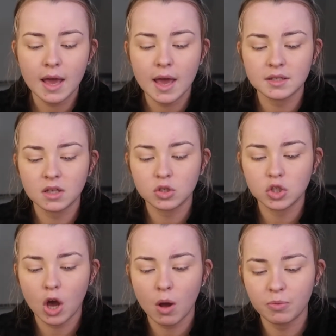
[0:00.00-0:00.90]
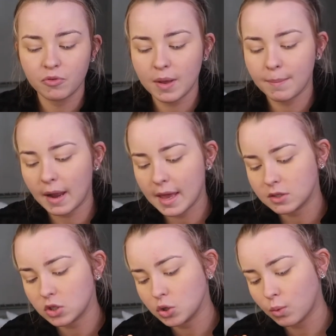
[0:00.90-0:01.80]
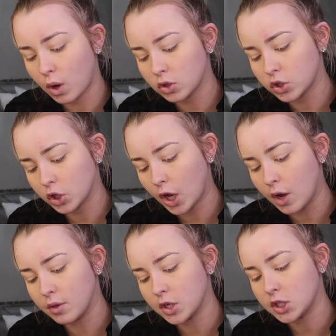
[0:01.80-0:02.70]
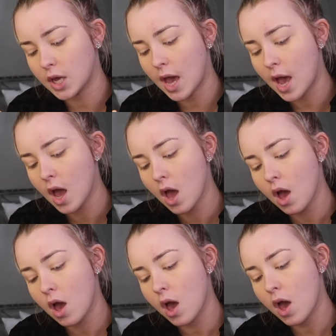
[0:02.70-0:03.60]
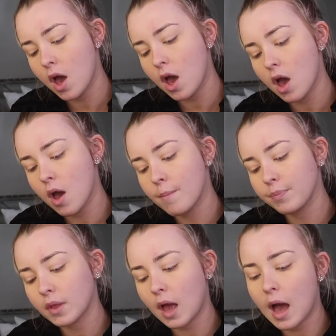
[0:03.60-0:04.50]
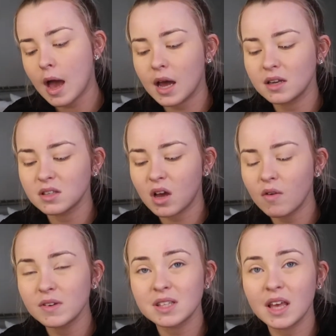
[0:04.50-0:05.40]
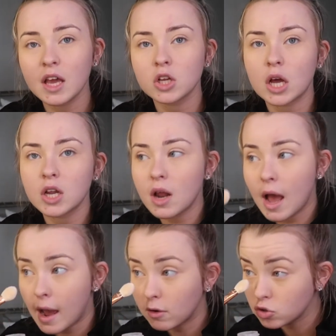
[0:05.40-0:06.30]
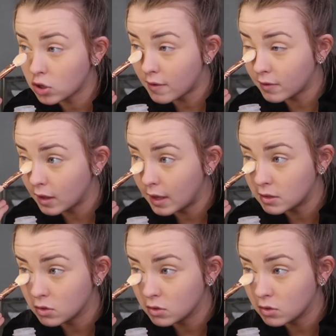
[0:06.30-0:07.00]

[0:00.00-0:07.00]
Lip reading: is top 3 places you want to go this year. And obviously I don't know how travel is